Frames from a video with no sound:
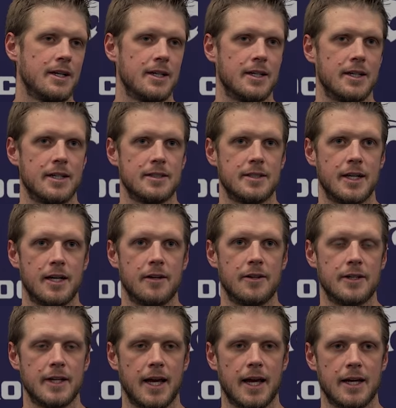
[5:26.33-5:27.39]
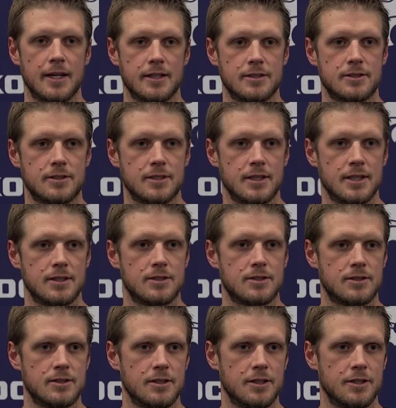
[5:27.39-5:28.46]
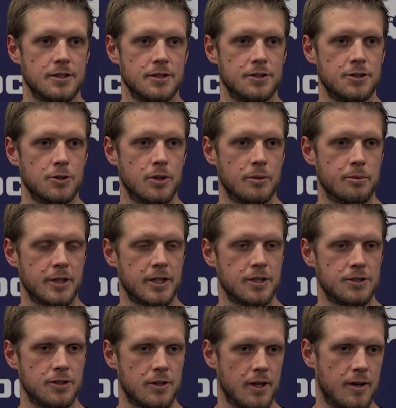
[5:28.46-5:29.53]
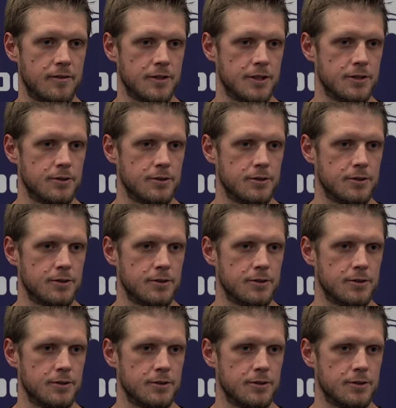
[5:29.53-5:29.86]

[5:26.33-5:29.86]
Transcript: at the end of the day, it's it's you do it because you love it.